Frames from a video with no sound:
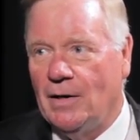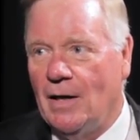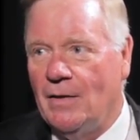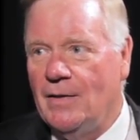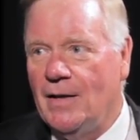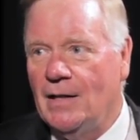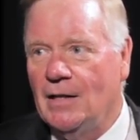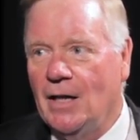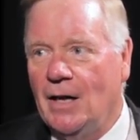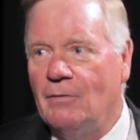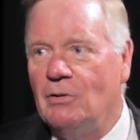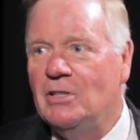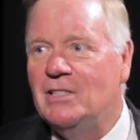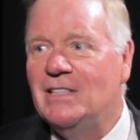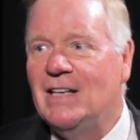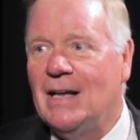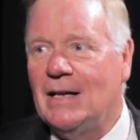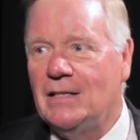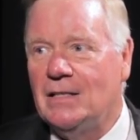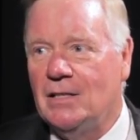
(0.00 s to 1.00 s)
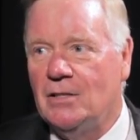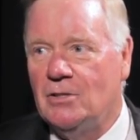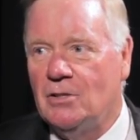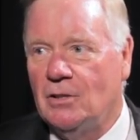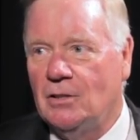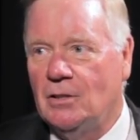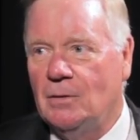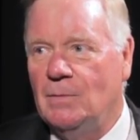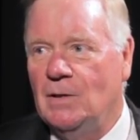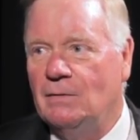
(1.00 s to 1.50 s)
And then leveraging that
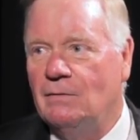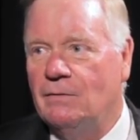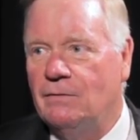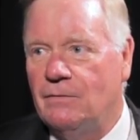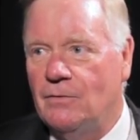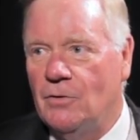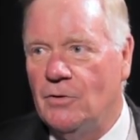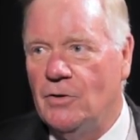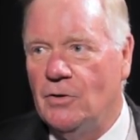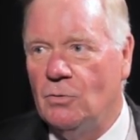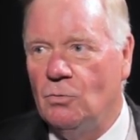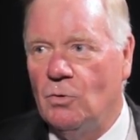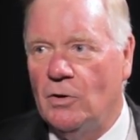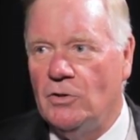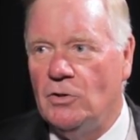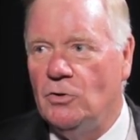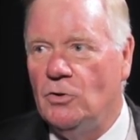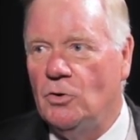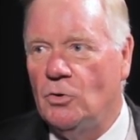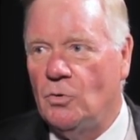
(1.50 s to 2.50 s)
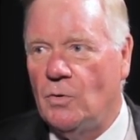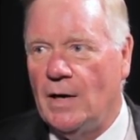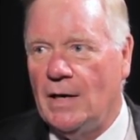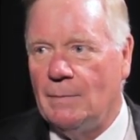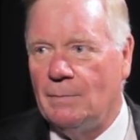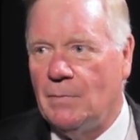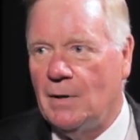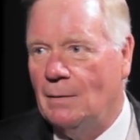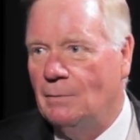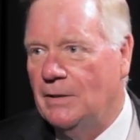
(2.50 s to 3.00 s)
digital to be even further where you
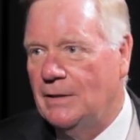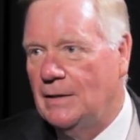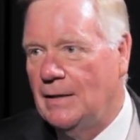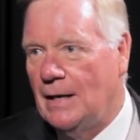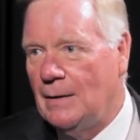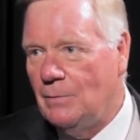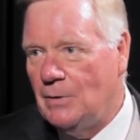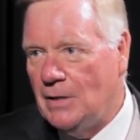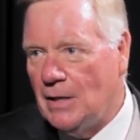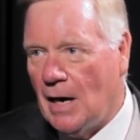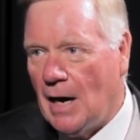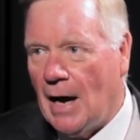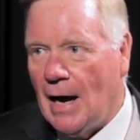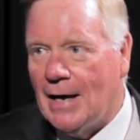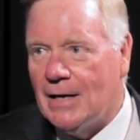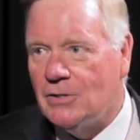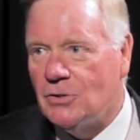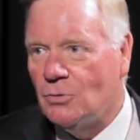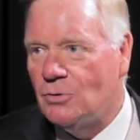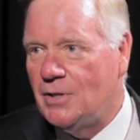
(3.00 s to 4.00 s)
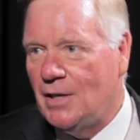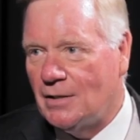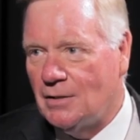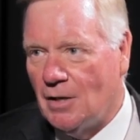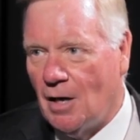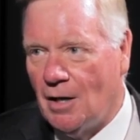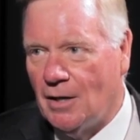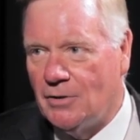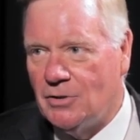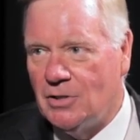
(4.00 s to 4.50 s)
create public APIs or
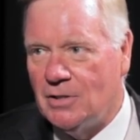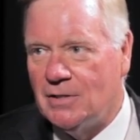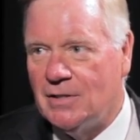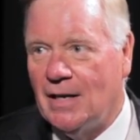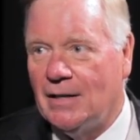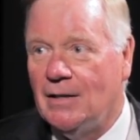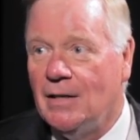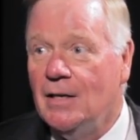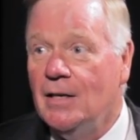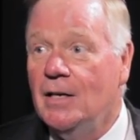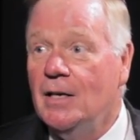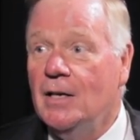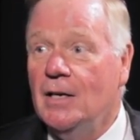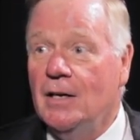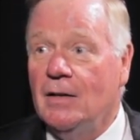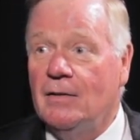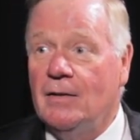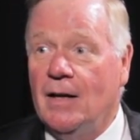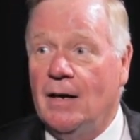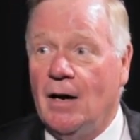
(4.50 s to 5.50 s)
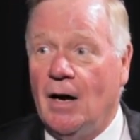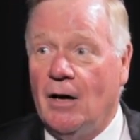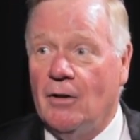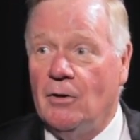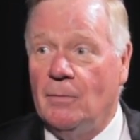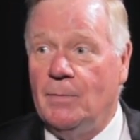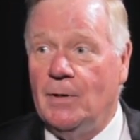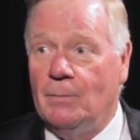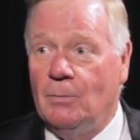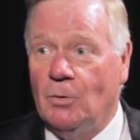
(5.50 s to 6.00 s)
technologies that, that
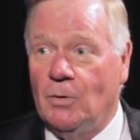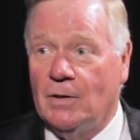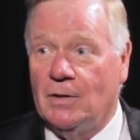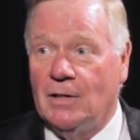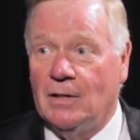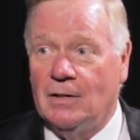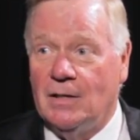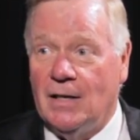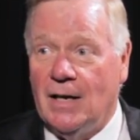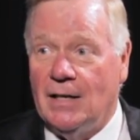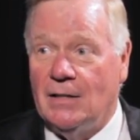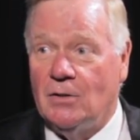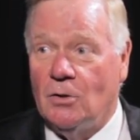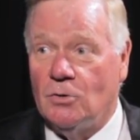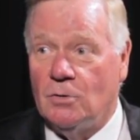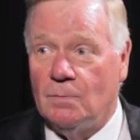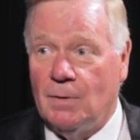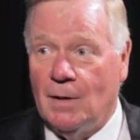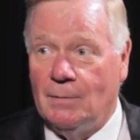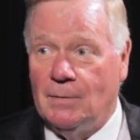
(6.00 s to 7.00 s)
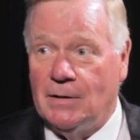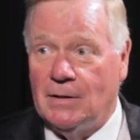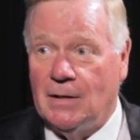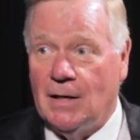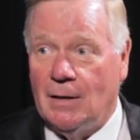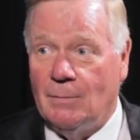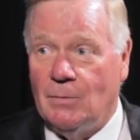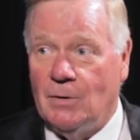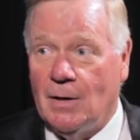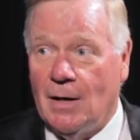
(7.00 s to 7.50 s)
other people can then take those public
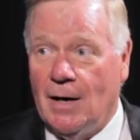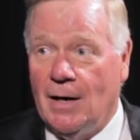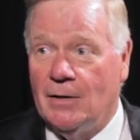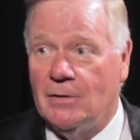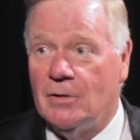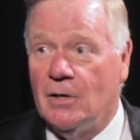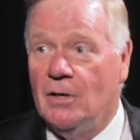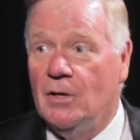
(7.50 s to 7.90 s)
APIs,